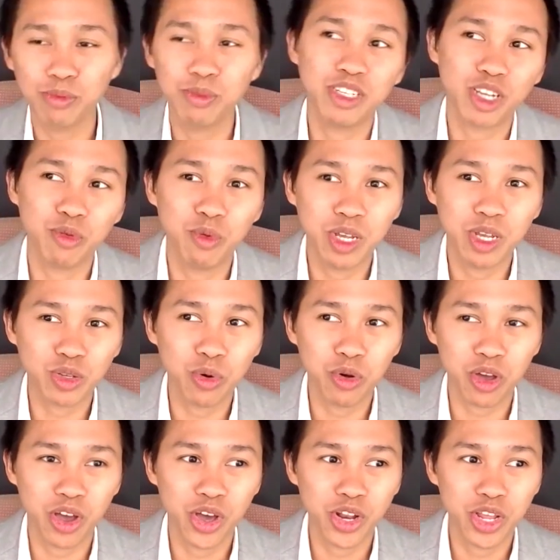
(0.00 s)
Meacham, we
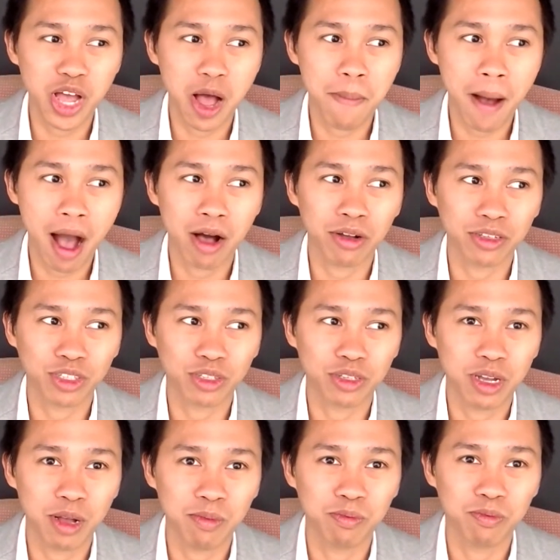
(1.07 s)
talked earlier about
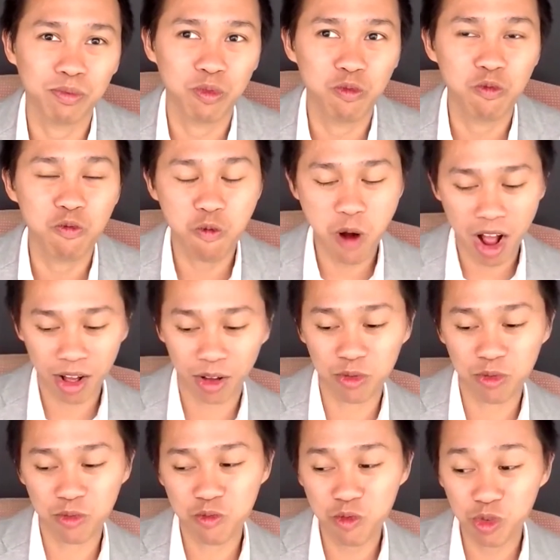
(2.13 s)
what
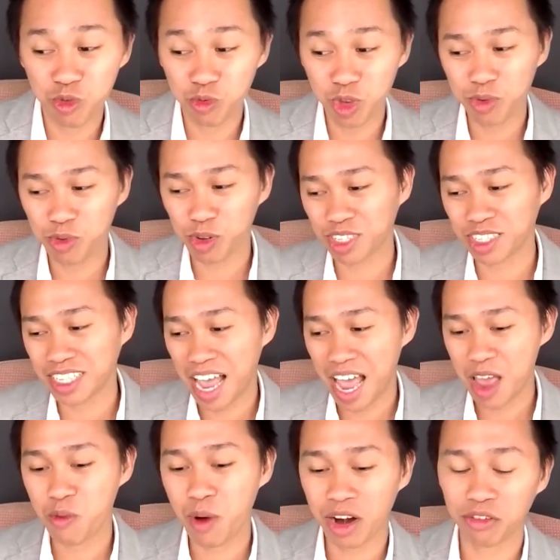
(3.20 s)
we would
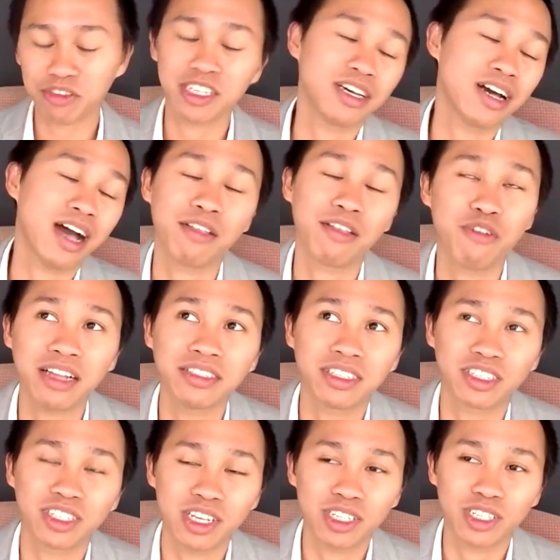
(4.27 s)
say one of the
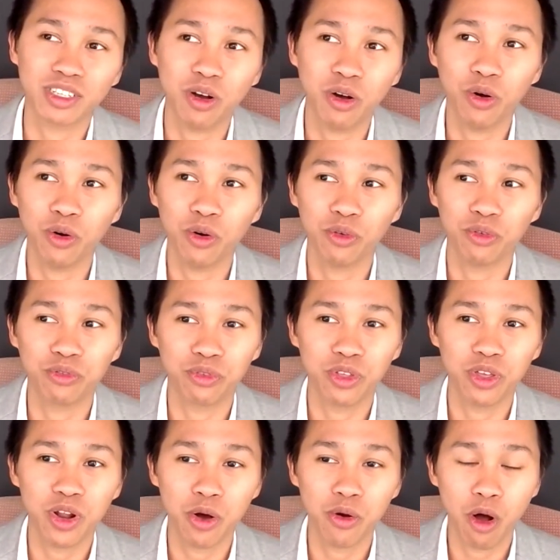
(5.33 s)
advantages of
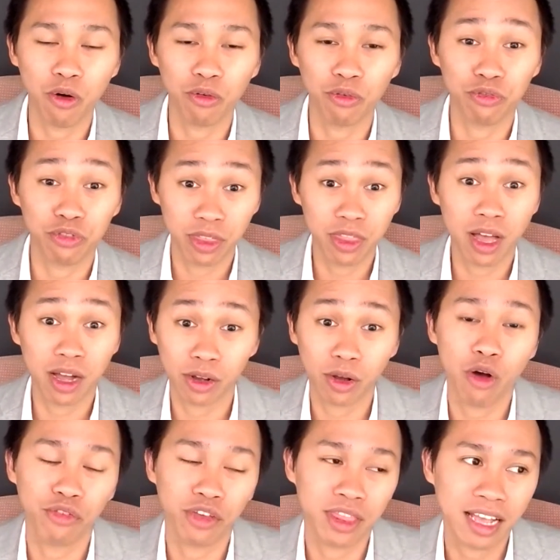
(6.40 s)

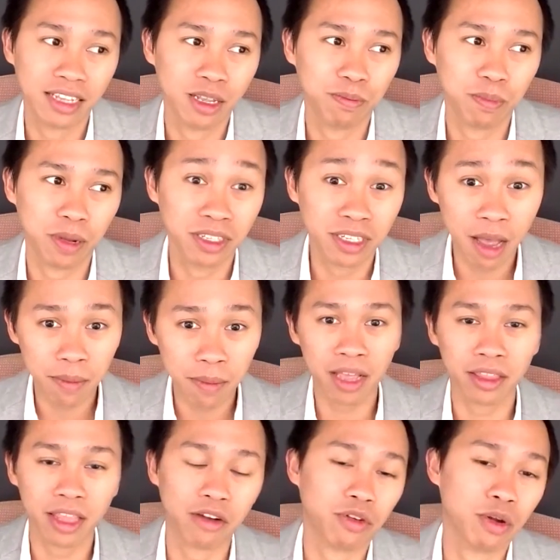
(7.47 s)
COVID-19
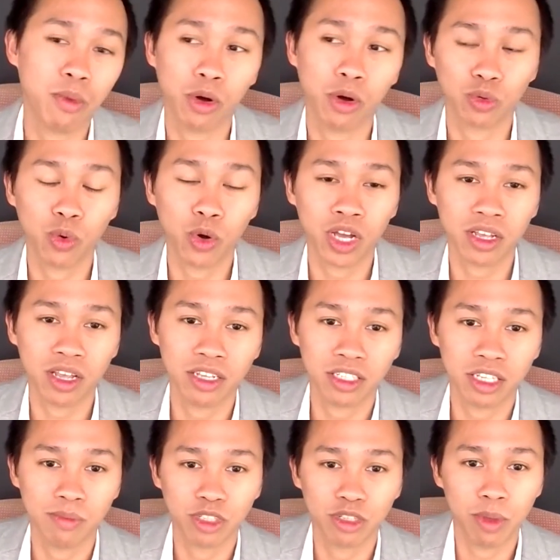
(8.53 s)
pandemic, that remote working
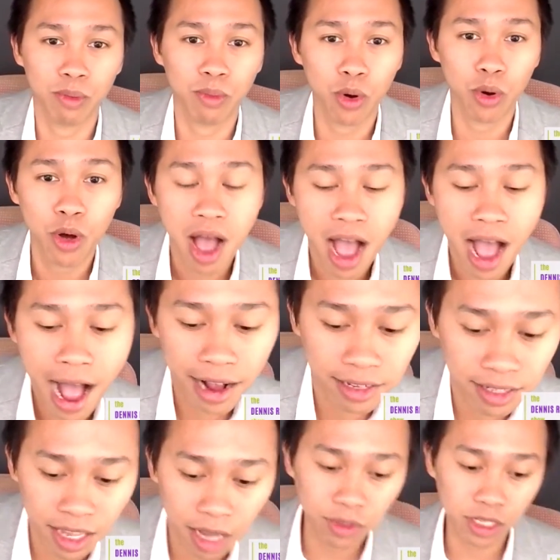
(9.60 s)
seems to be more
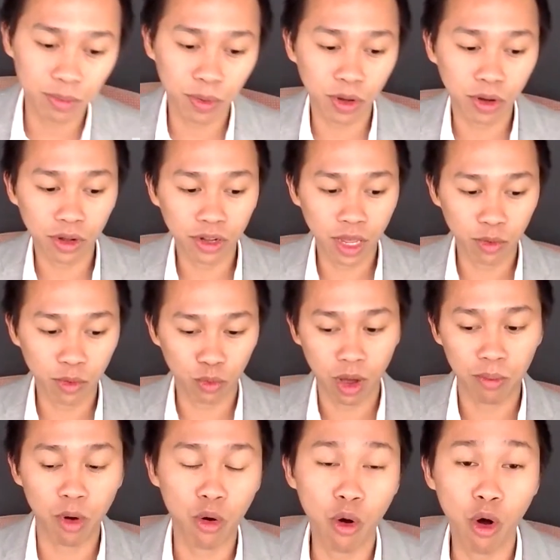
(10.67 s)
acceptable and we're
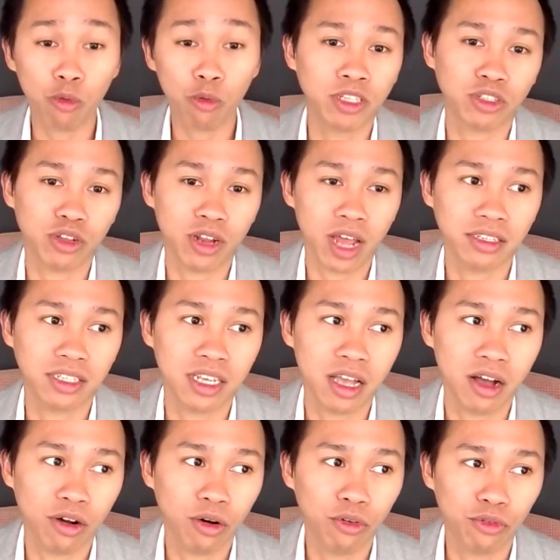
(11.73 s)
more open to the
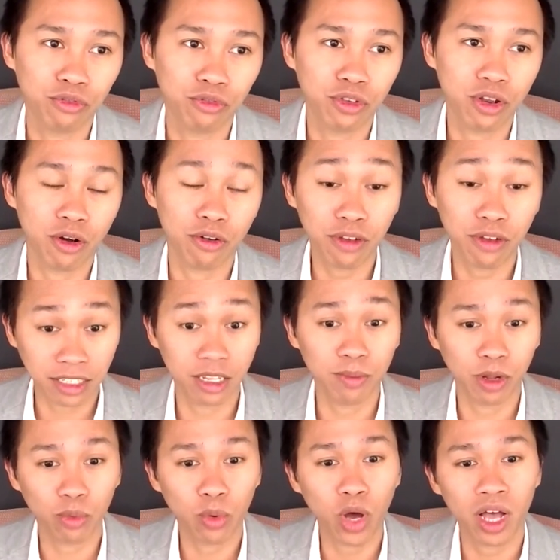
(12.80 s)
idea of
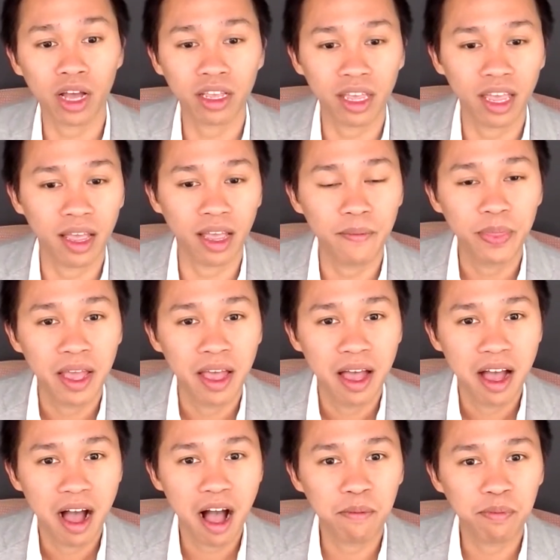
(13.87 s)
flexible working.
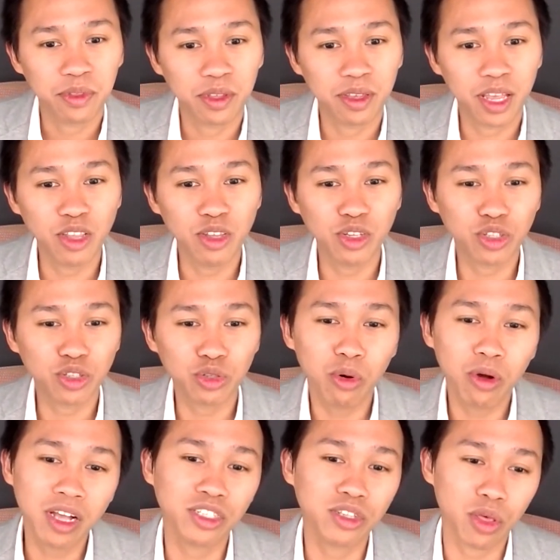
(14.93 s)
Can you
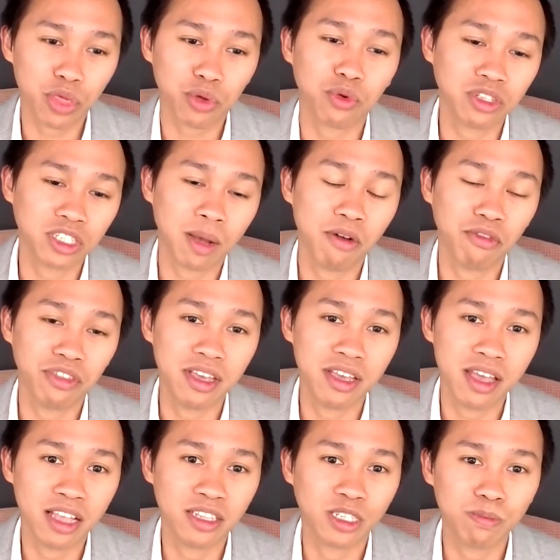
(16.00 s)
talk us through some of
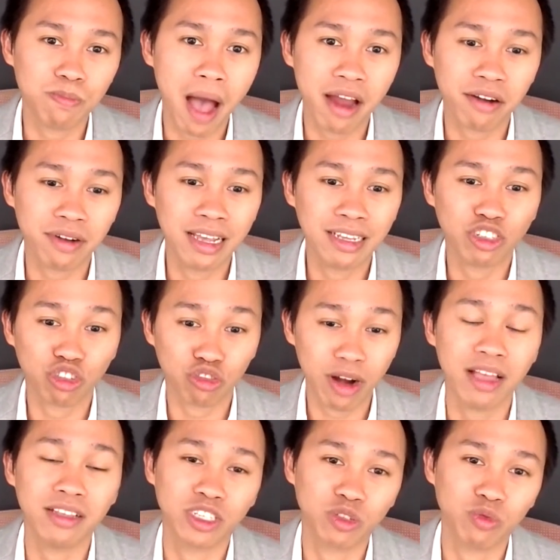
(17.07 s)
the inspiring
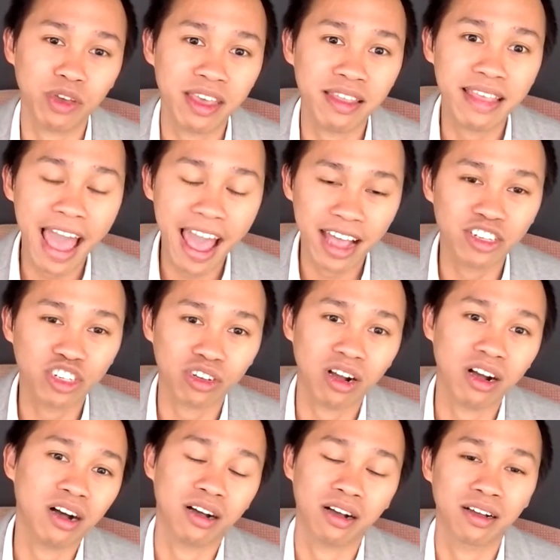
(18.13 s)
trends within
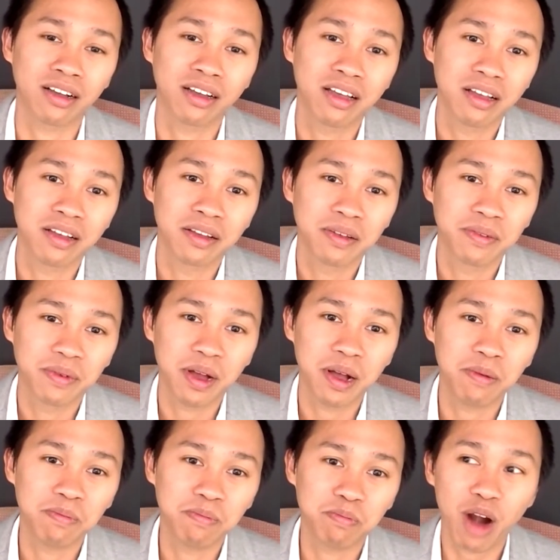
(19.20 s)
HR,
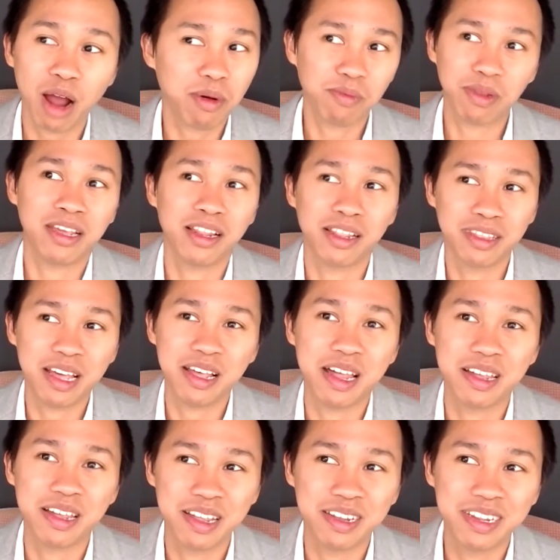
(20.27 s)
probably
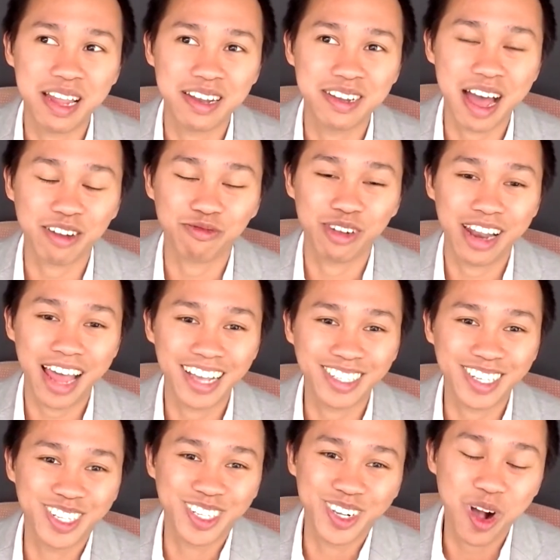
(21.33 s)
not
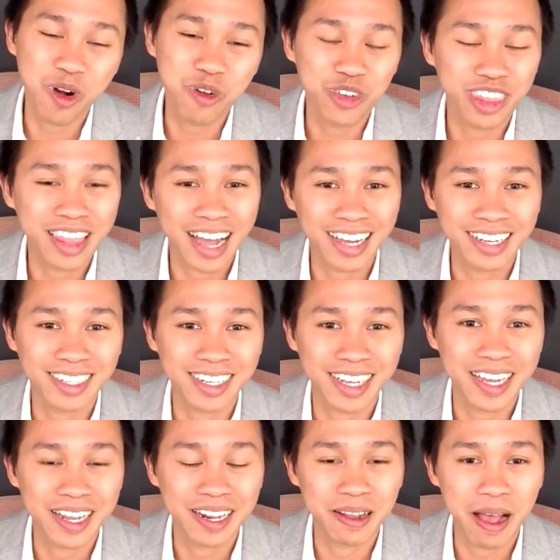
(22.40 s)
related to
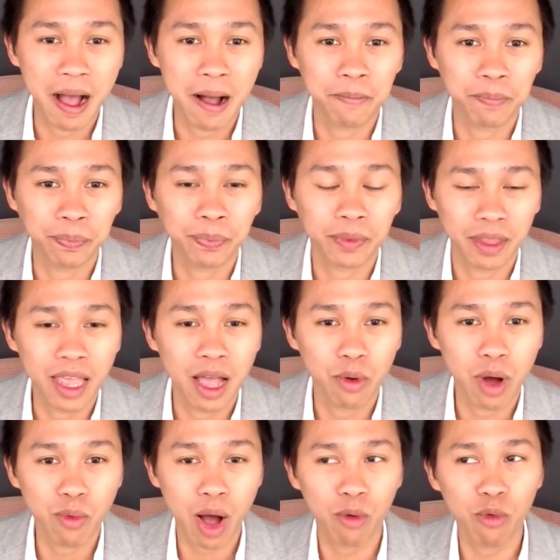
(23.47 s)
COVID-19?
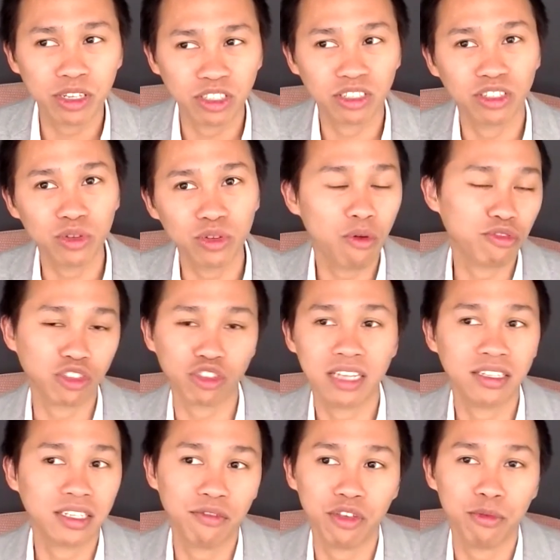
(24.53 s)
What sort of
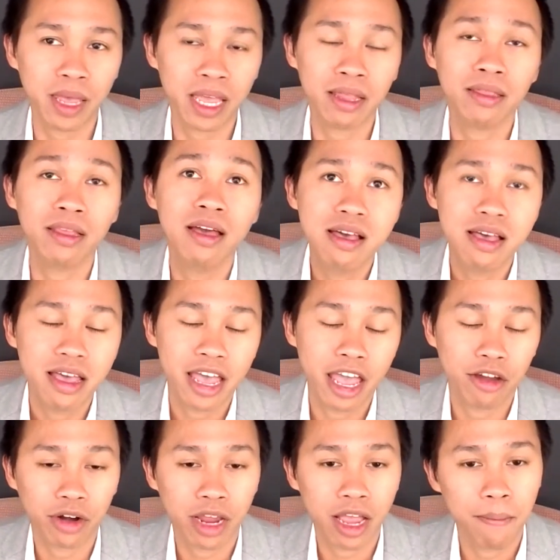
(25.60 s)
trends have you been
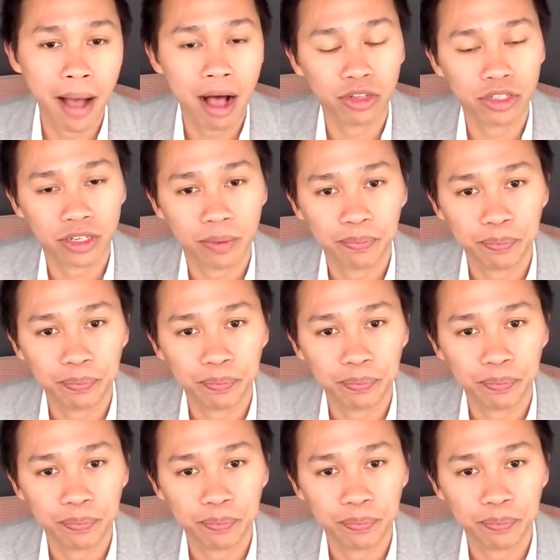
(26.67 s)
hearing about?